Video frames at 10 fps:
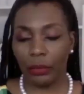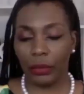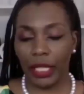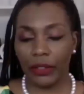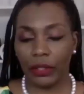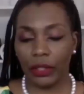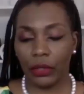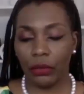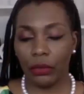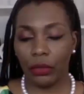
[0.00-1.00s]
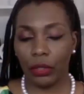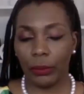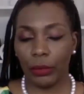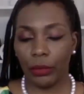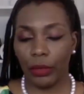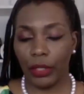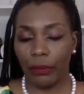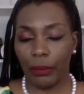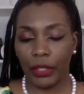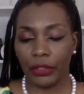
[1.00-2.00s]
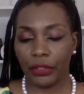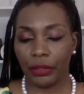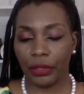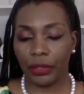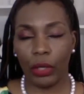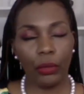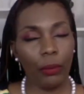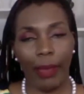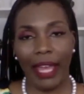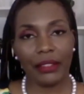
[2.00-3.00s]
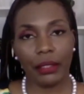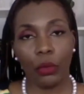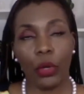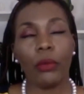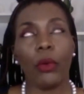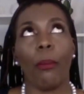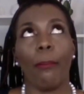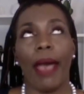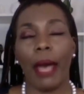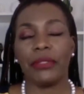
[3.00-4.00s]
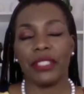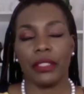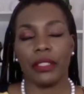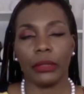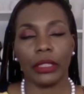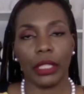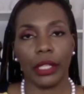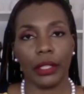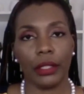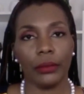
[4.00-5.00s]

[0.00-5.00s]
it relates to the new normal of ministry, what will baptism look like?